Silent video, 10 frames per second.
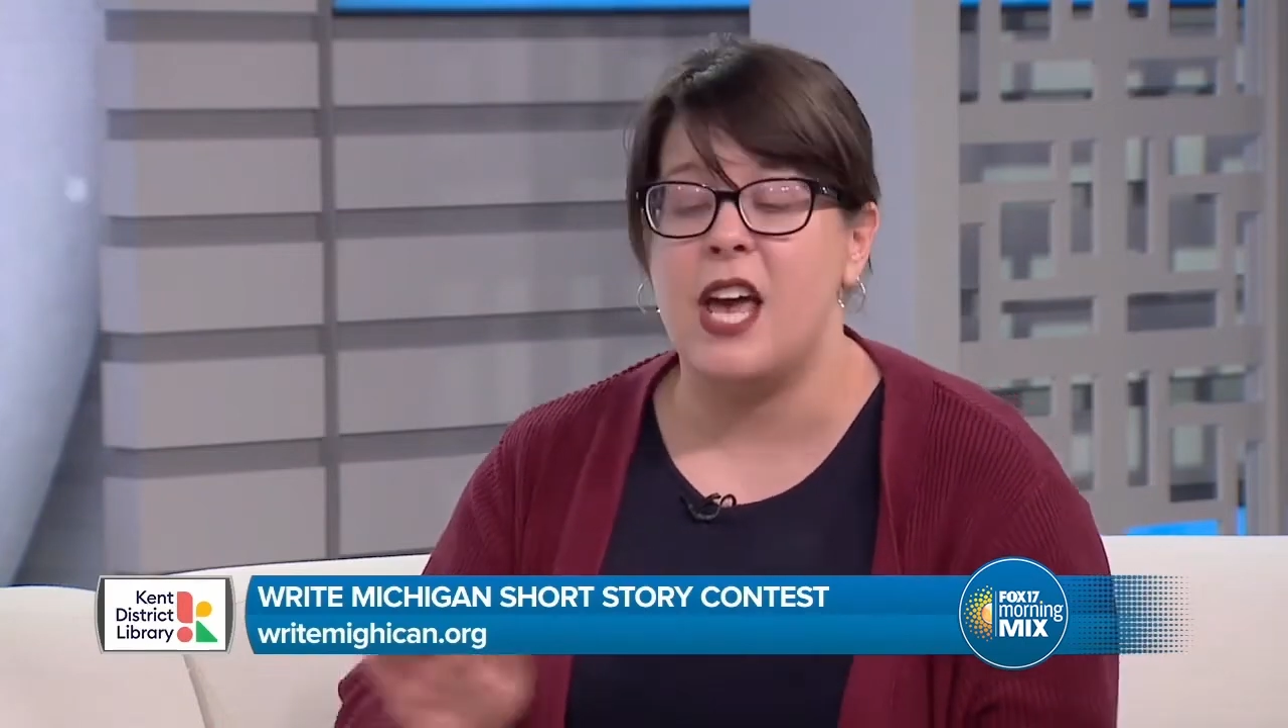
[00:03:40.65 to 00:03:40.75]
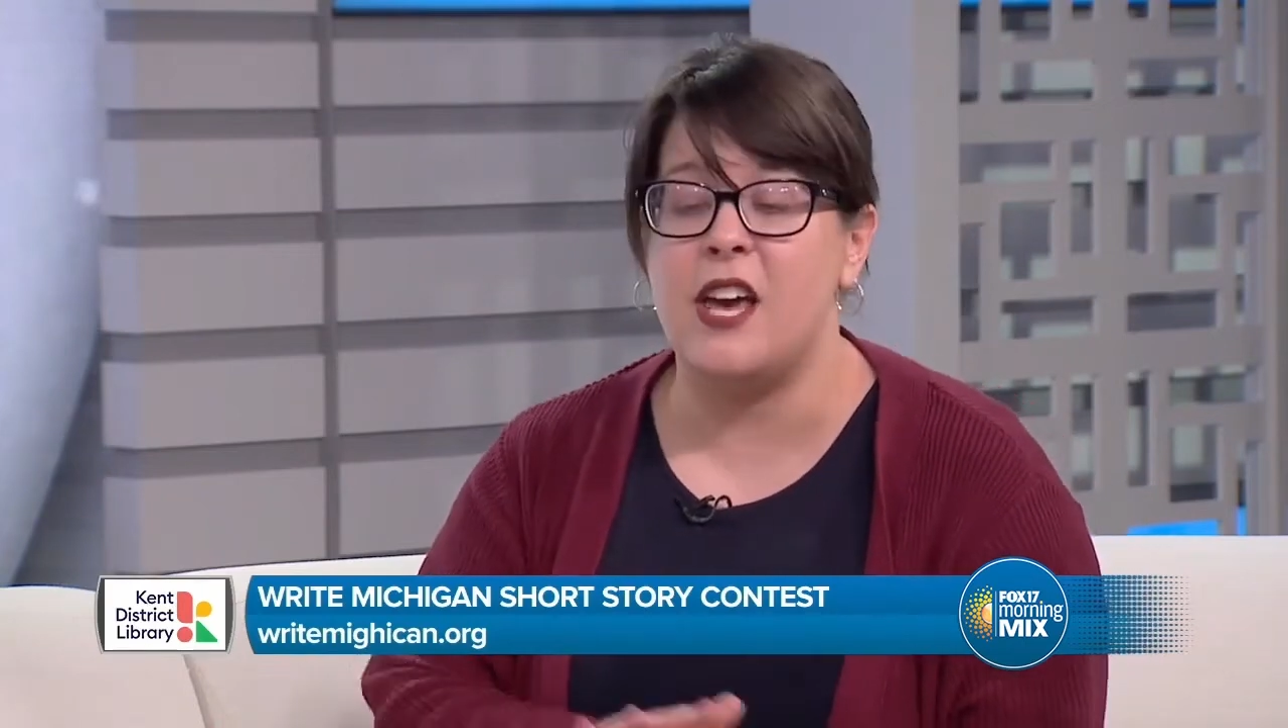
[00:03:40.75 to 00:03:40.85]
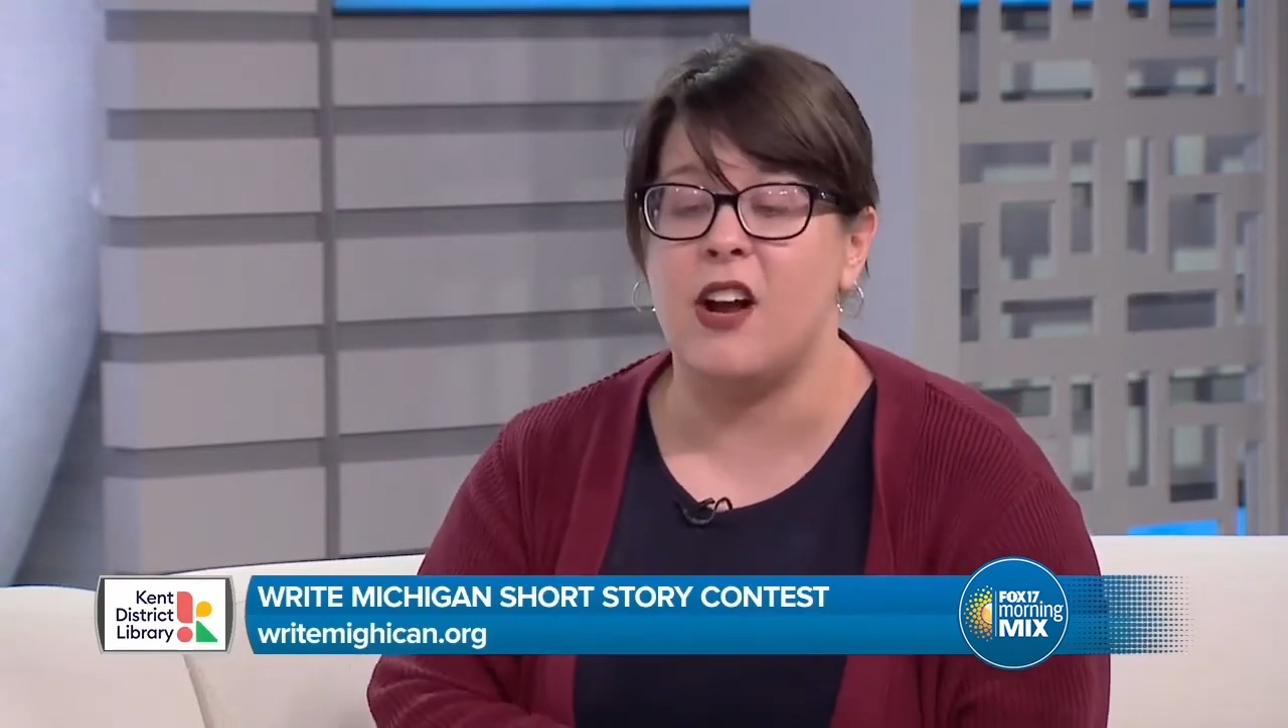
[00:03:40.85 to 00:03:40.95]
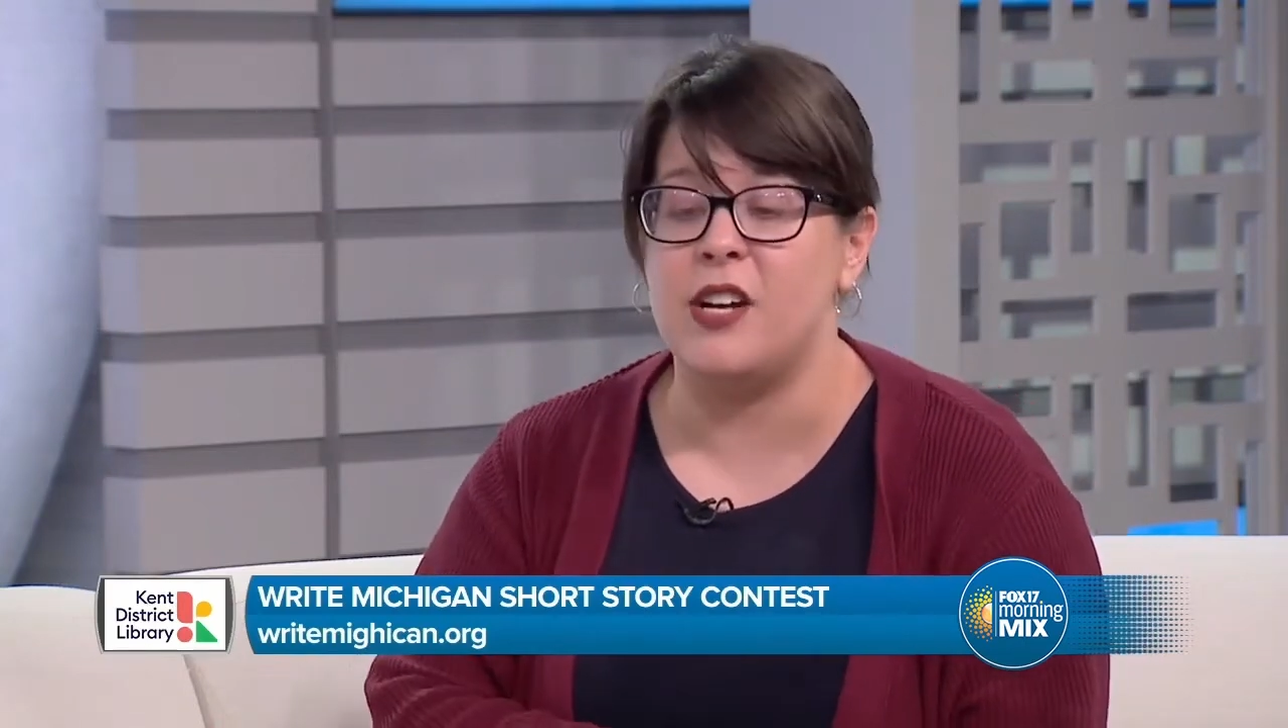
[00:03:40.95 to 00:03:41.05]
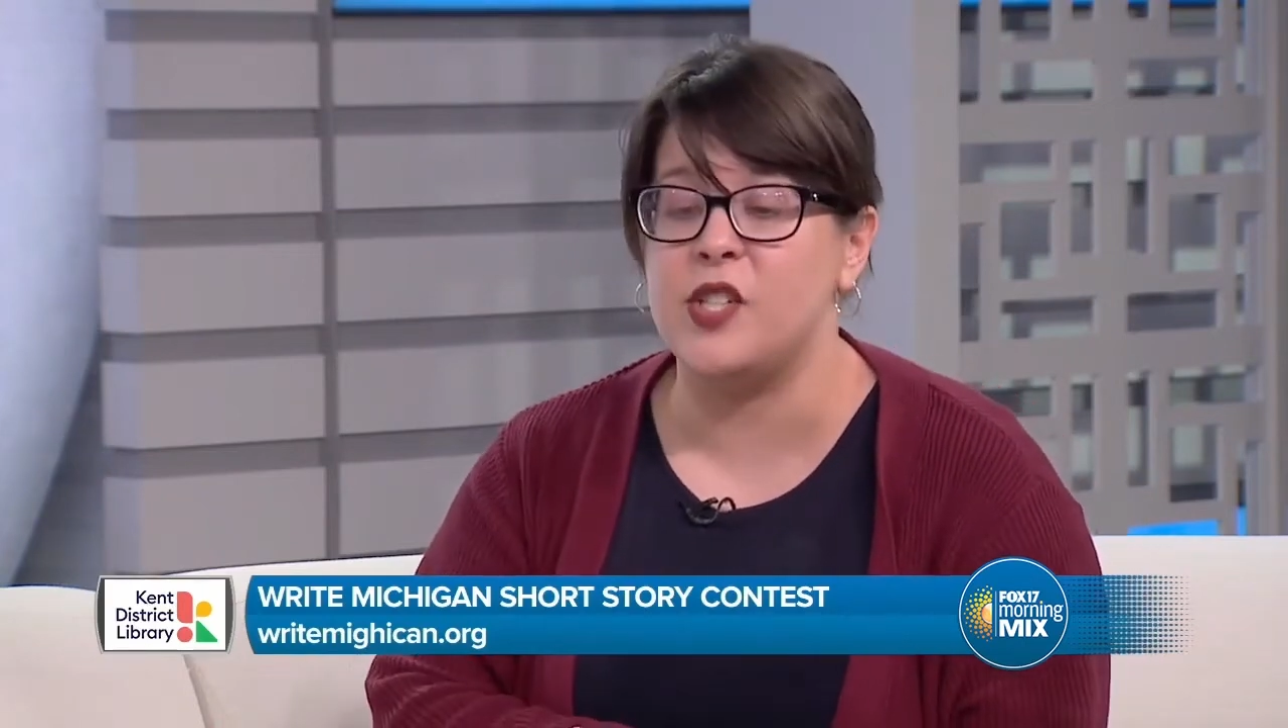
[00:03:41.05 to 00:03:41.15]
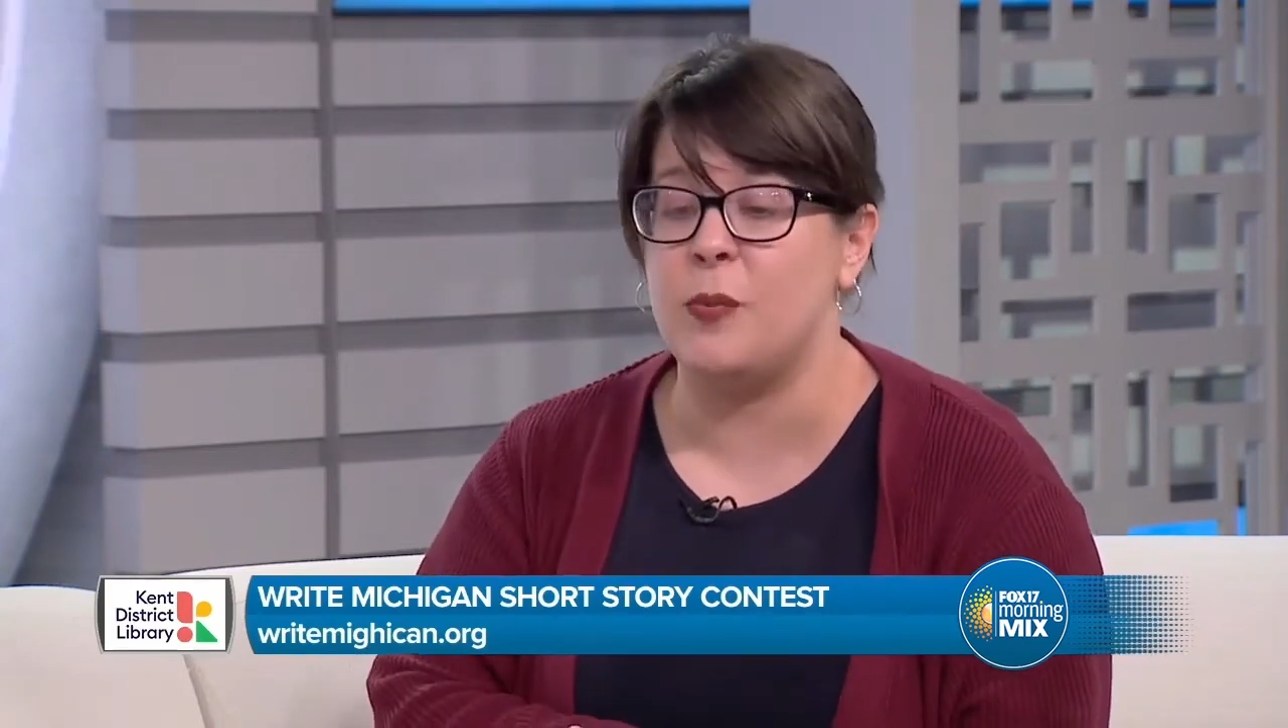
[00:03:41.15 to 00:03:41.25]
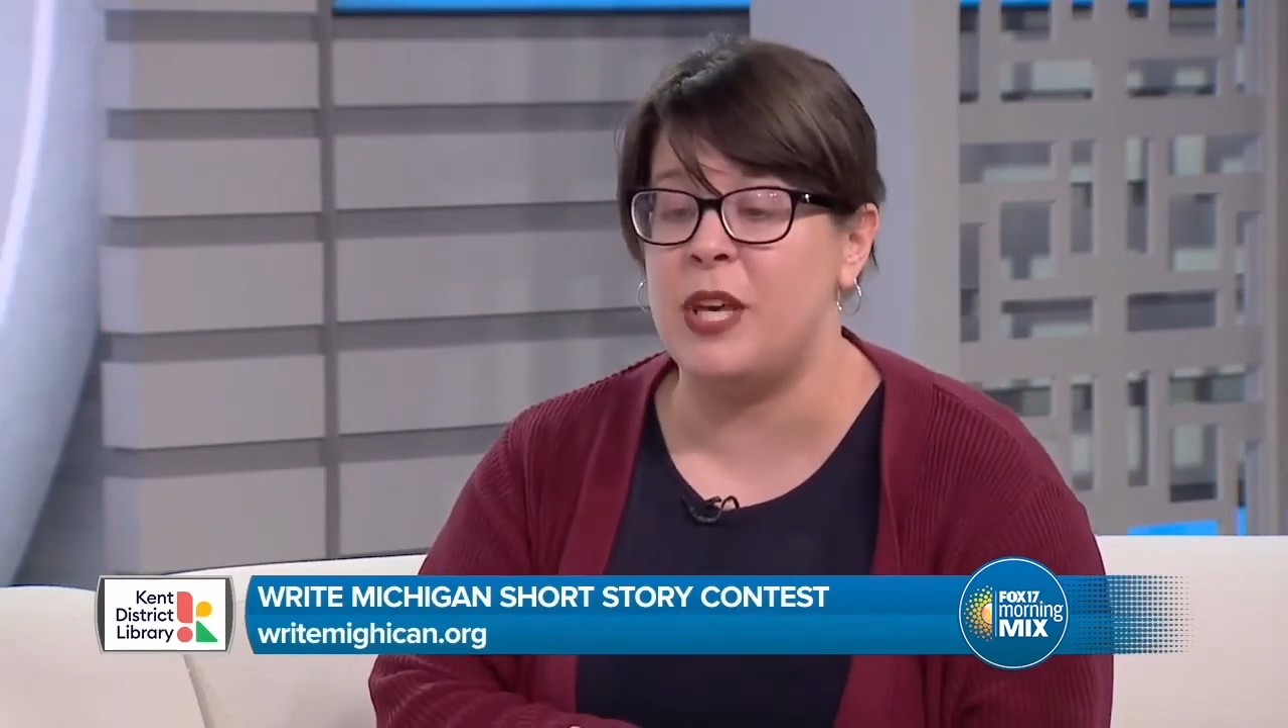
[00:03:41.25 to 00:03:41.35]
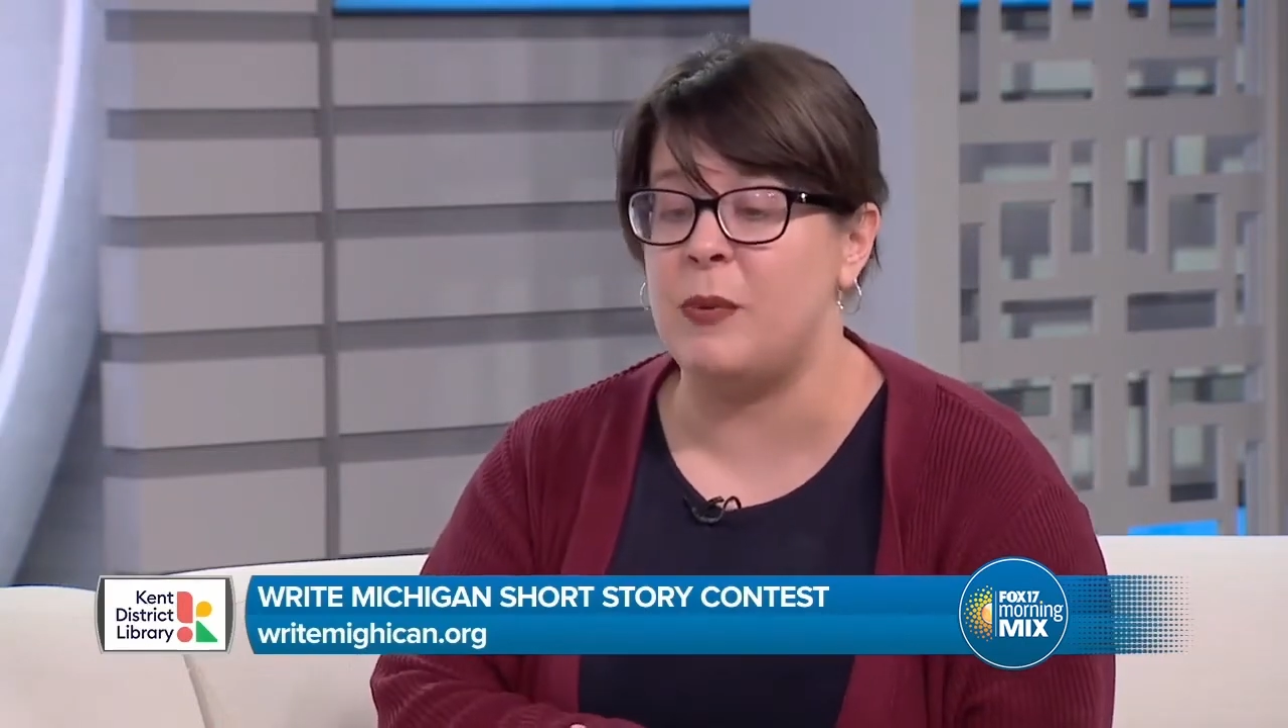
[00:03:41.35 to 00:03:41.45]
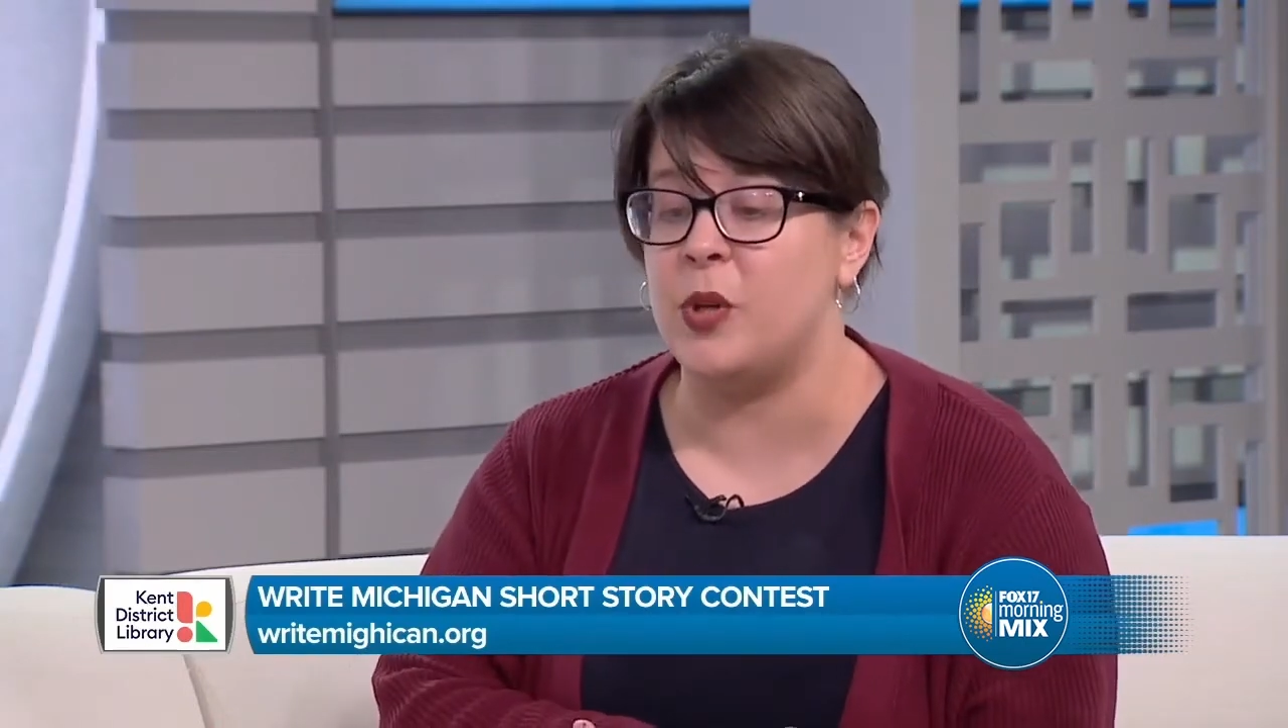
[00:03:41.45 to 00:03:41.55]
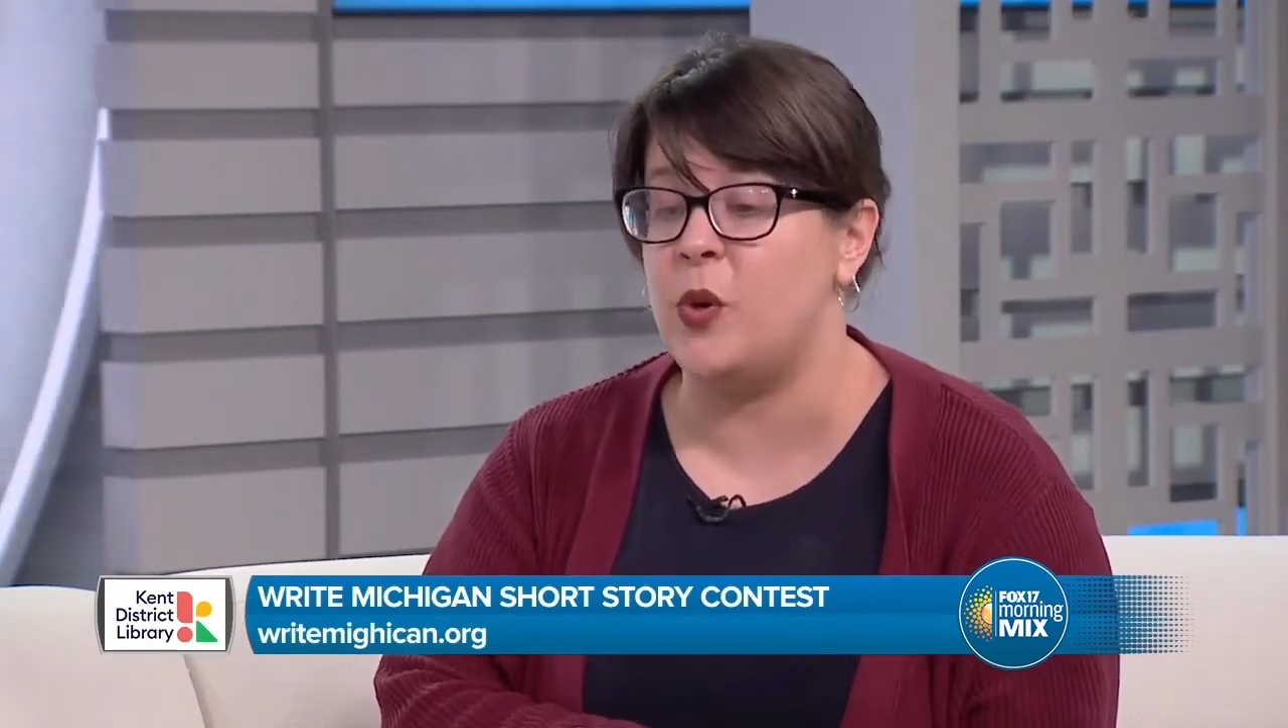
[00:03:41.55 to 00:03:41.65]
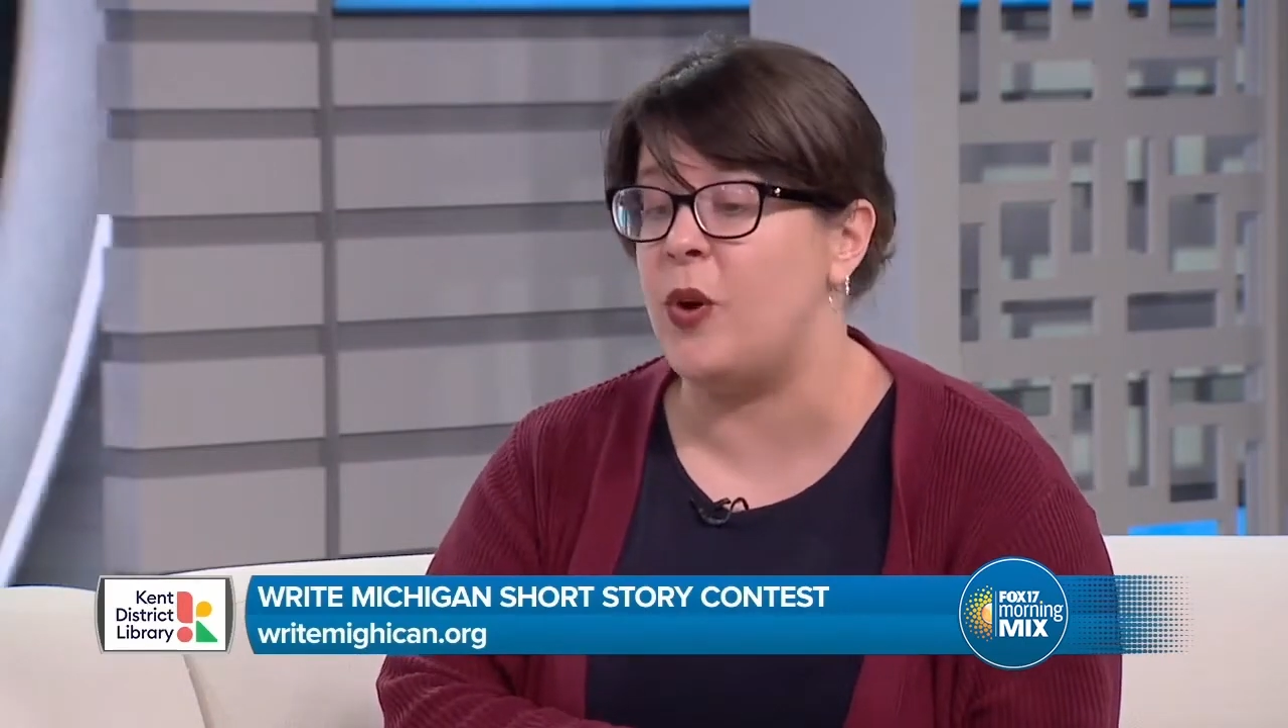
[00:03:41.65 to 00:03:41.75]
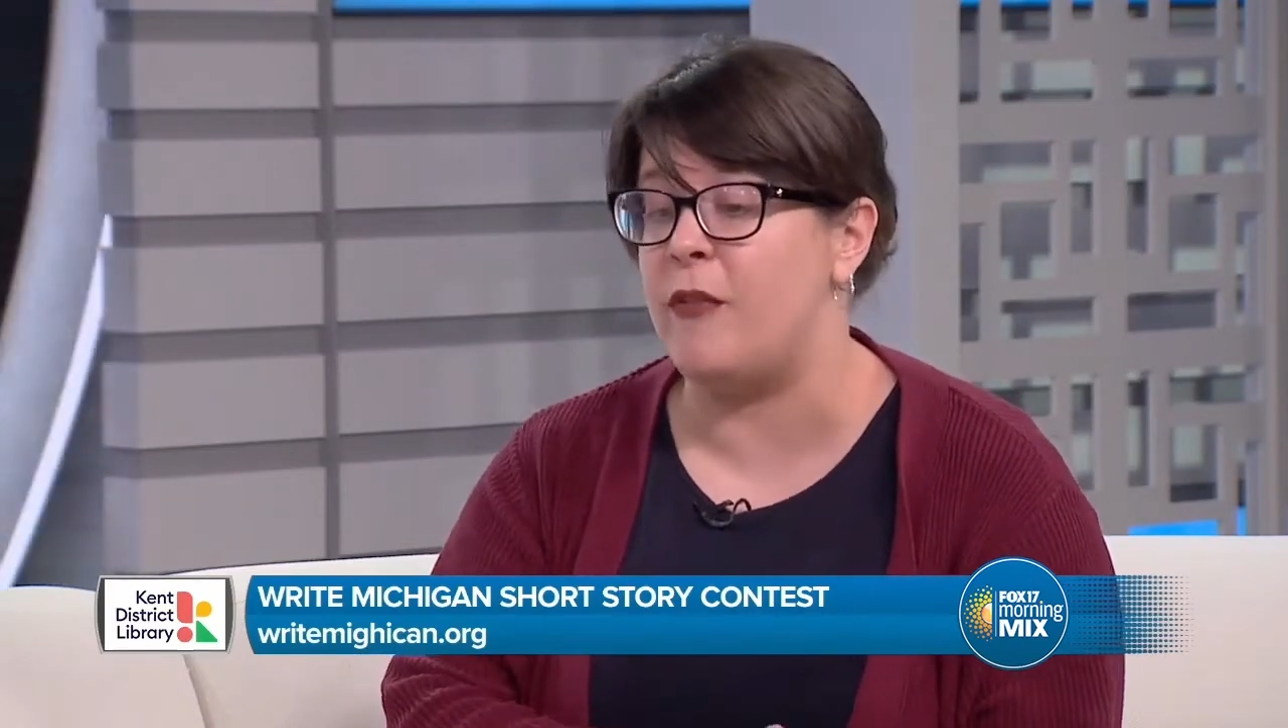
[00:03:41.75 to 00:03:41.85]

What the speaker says: And also people who